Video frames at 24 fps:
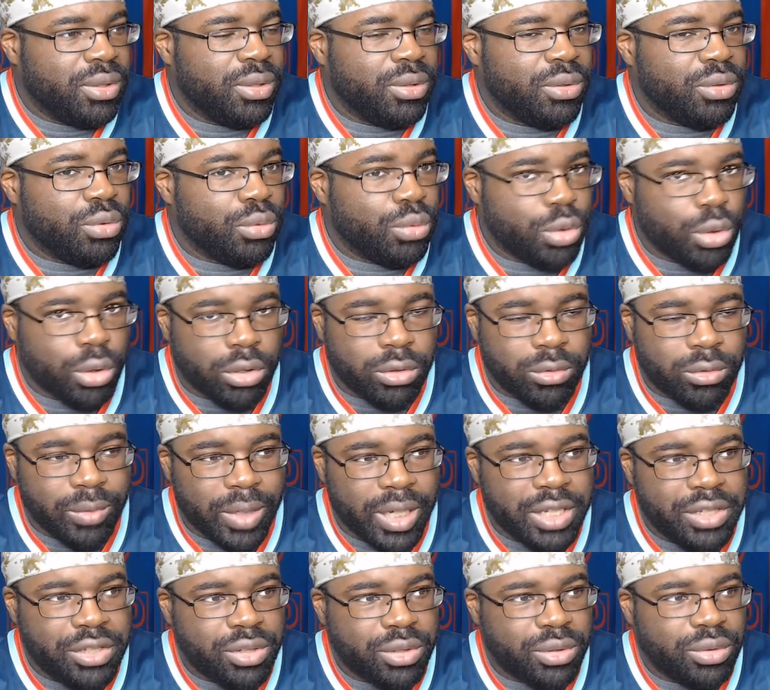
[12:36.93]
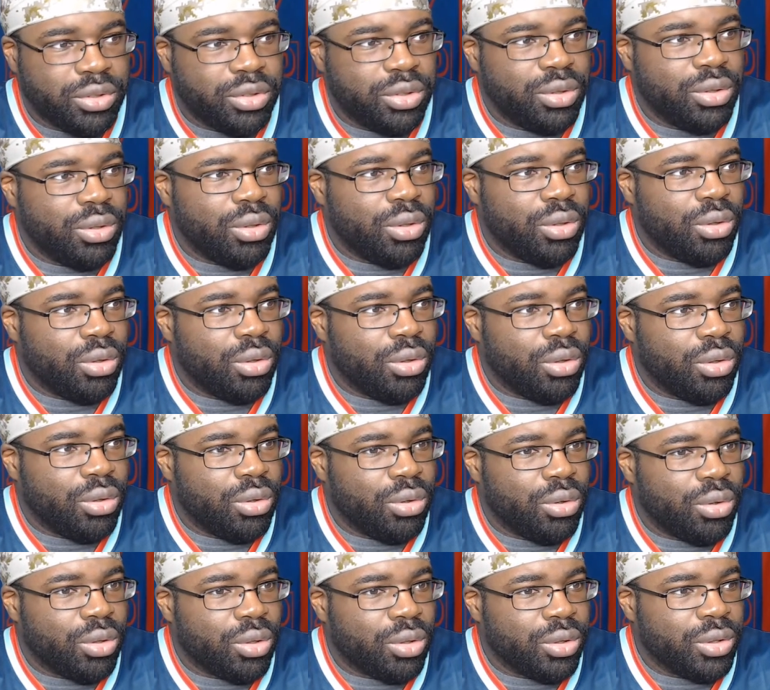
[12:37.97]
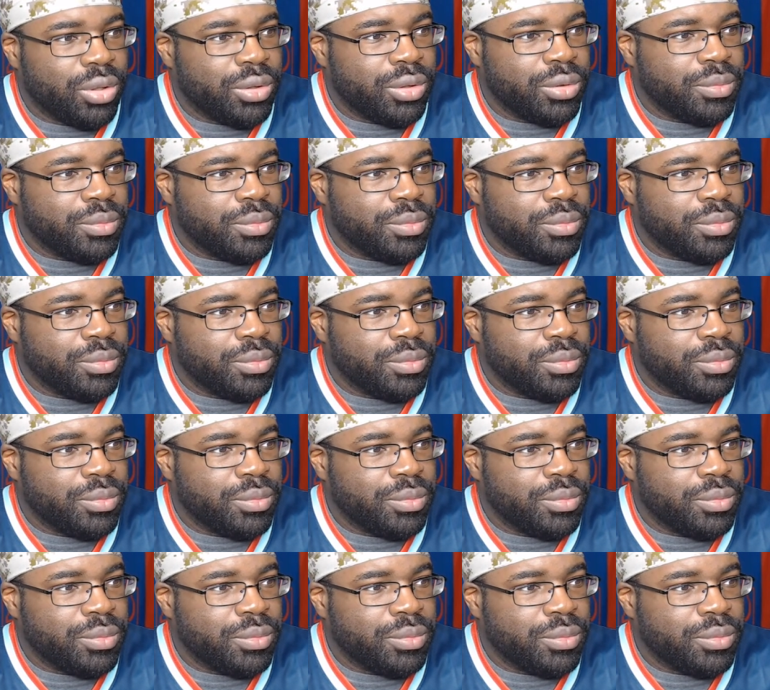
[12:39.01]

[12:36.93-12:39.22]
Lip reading: New York Rangers, or